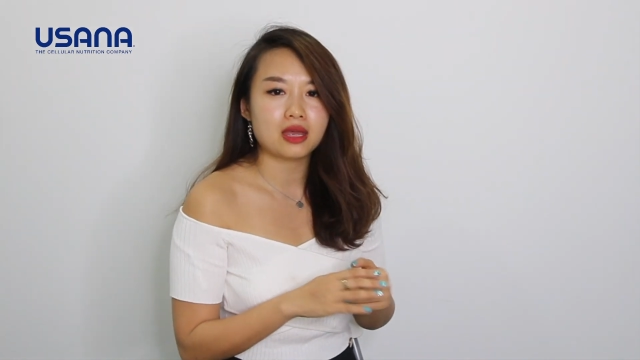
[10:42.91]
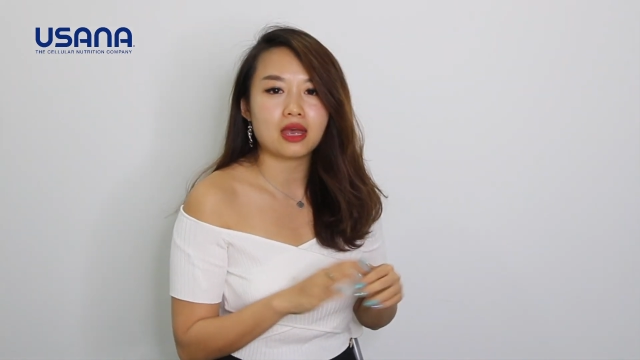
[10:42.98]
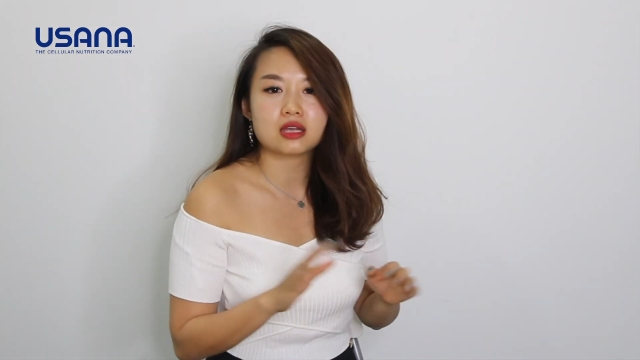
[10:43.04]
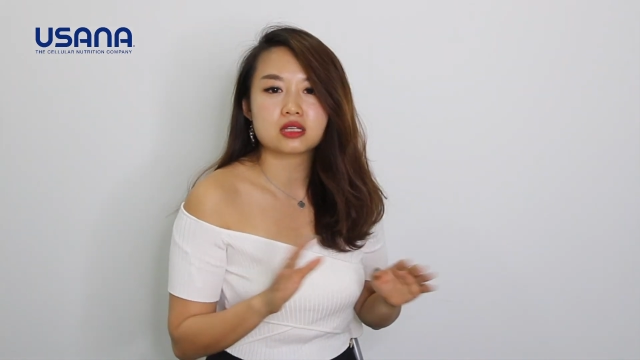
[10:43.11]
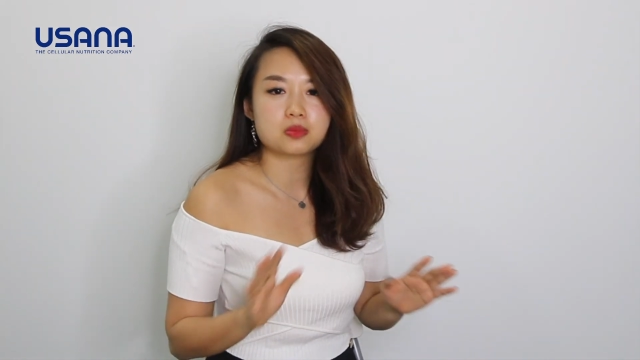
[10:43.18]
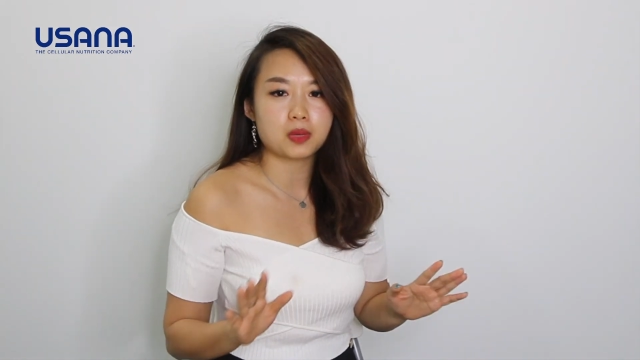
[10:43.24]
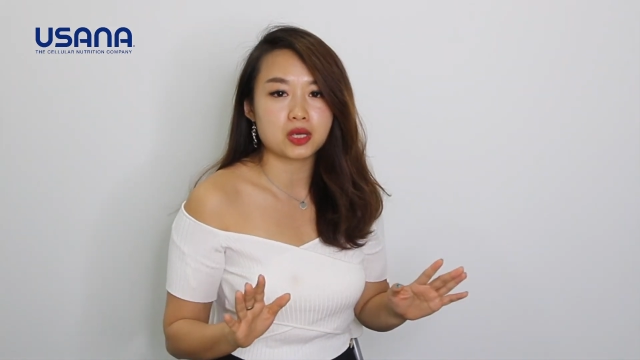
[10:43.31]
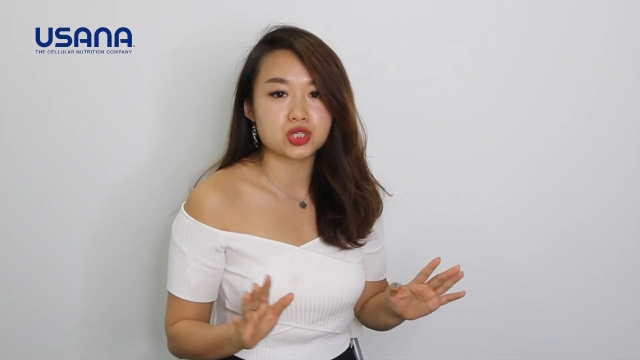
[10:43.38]

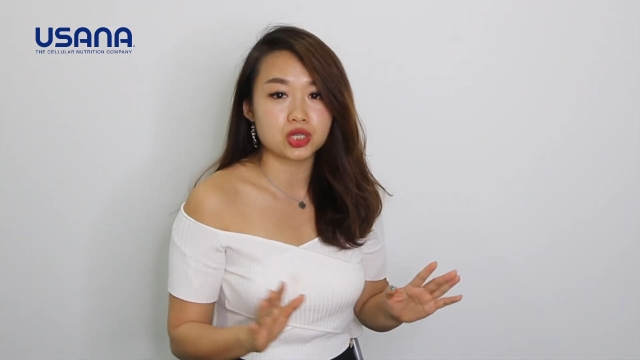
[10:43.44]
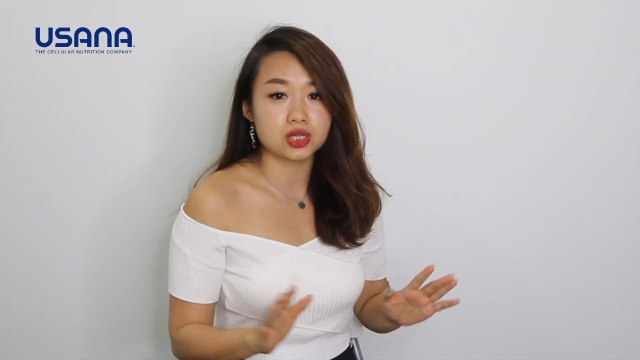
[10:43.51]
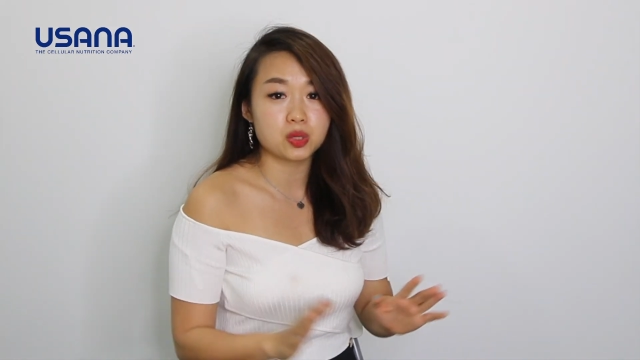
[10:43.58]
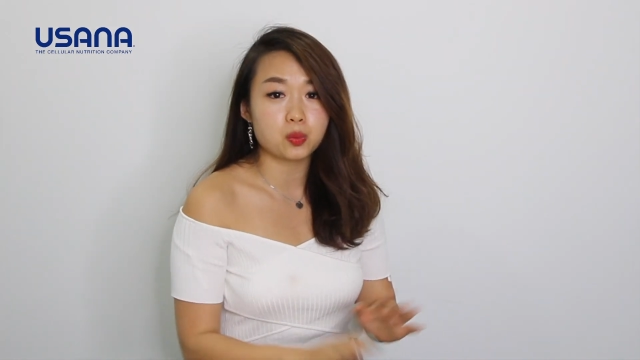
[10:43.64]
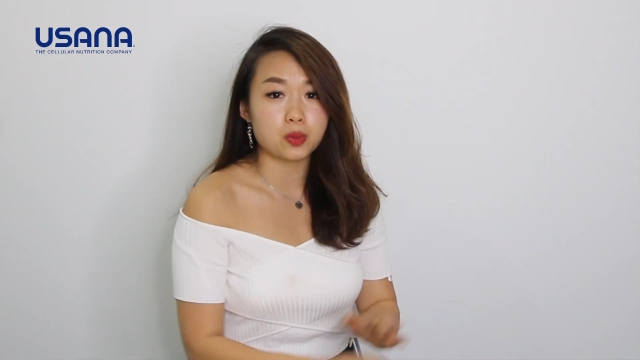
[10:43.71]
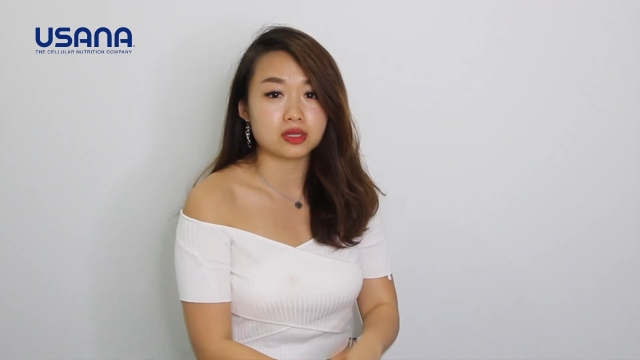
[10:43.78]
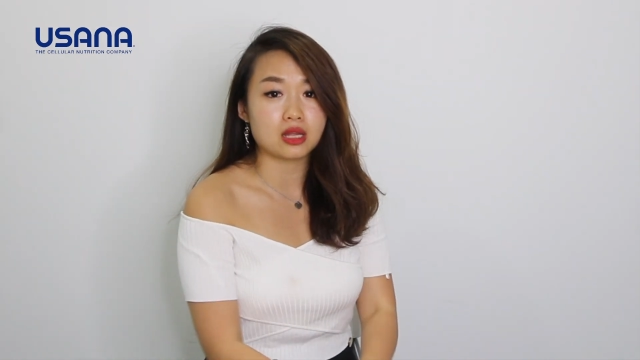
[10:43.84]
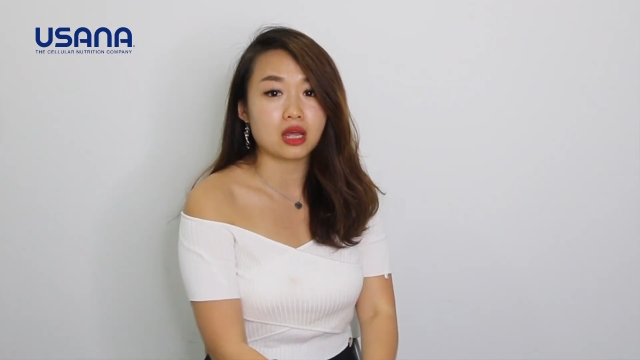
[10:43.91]
especially
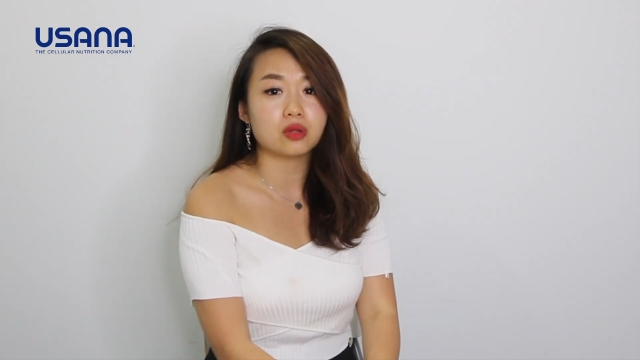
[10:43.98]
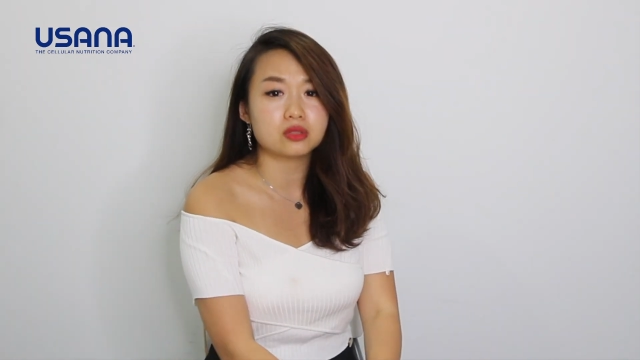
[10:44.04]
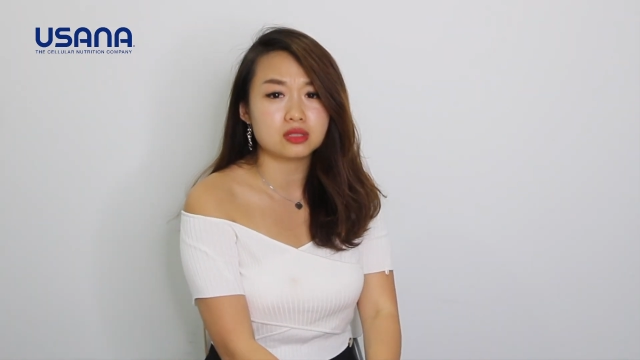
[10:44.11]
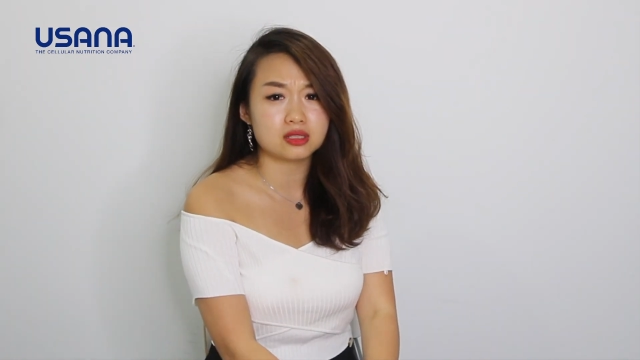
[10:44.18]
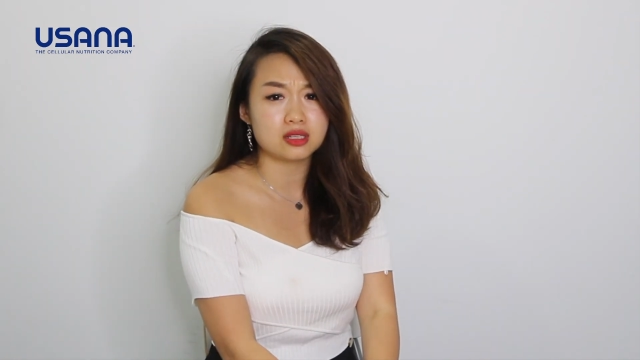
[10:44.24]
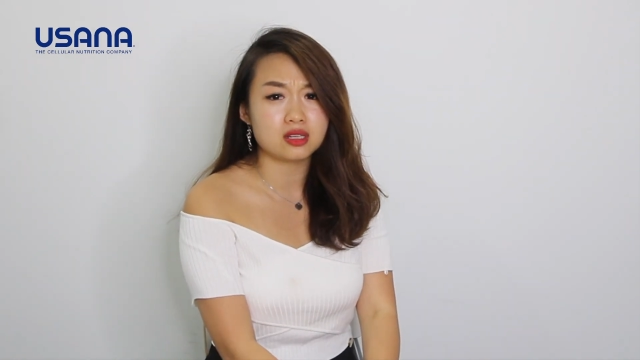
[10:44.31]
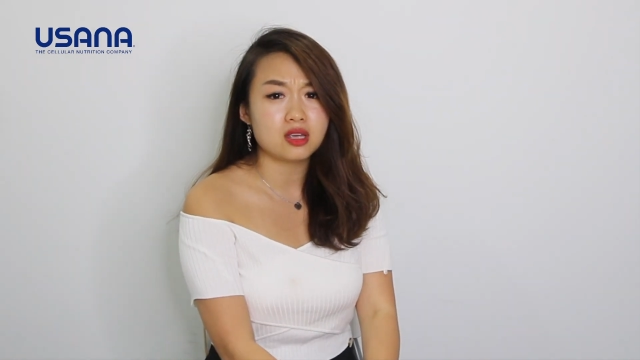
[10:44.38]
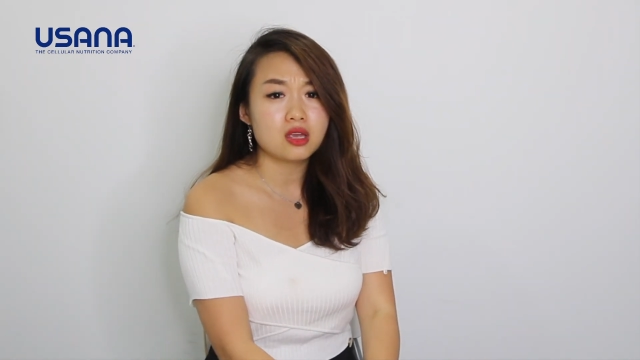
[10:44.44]
when
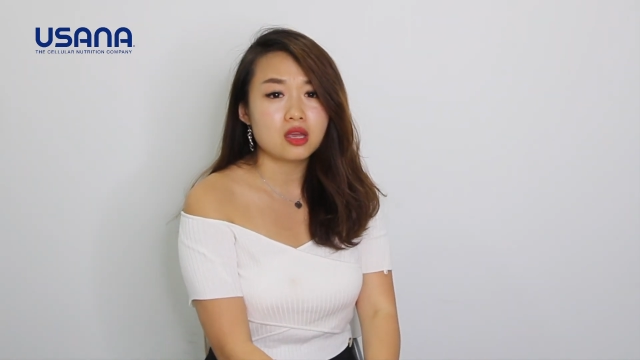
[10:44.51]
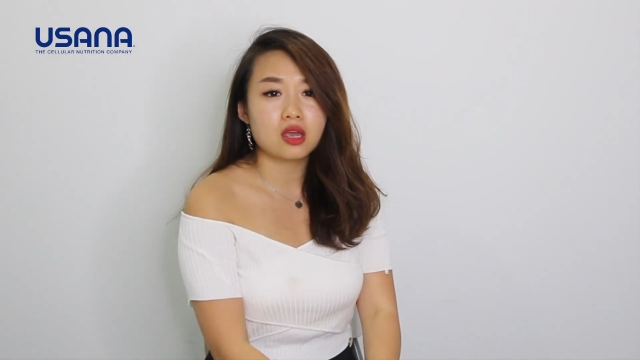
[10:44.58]
elderly